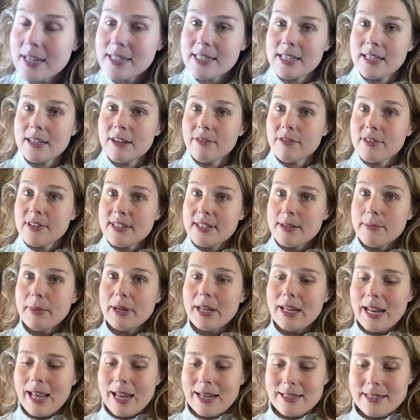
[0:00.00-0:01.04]
did of the
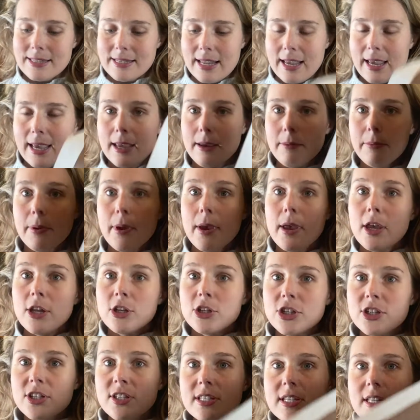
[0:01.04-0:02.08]
similar landscape
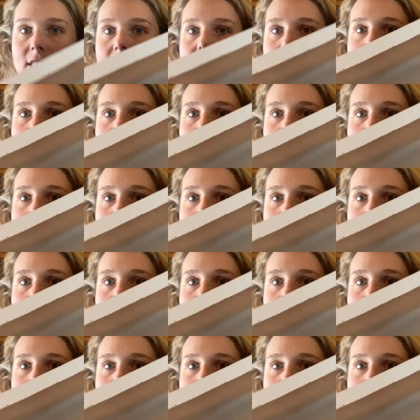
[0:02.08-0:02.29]
just in the